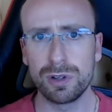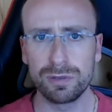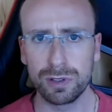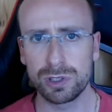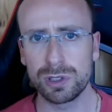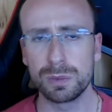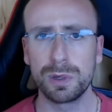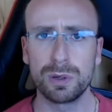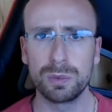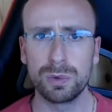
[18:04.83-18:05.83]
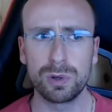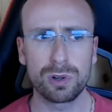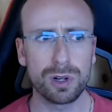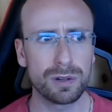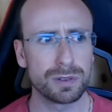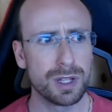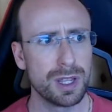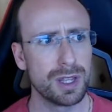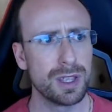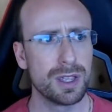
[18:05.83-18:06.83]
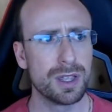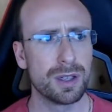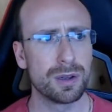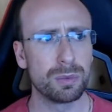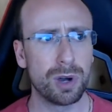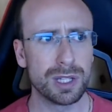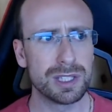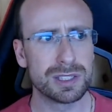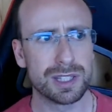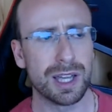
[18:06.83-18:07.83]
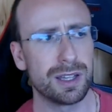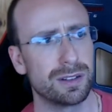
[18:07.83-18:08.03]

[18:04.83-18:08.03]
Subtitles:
version of World of Warcraft. Why is that?